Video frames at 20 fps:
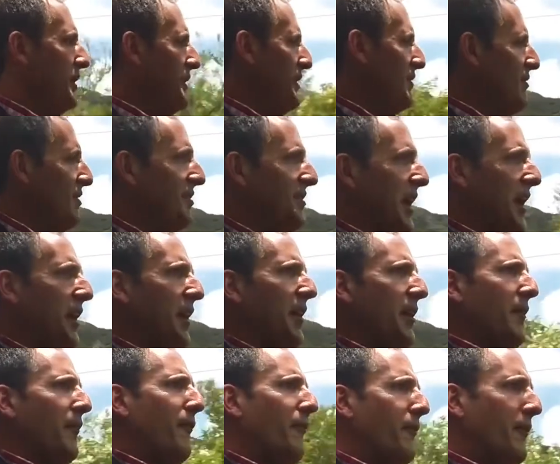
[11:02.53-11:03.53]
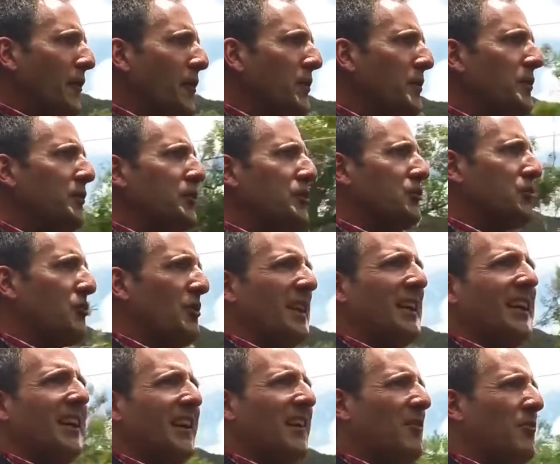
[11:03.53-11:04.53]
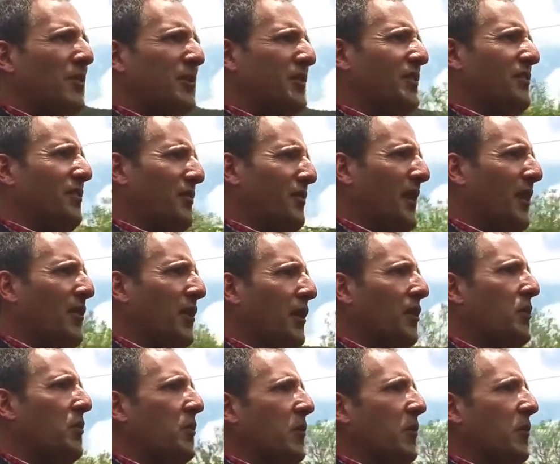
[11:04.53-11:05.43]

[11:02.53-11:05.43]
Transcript: But there is a further trick here, which is very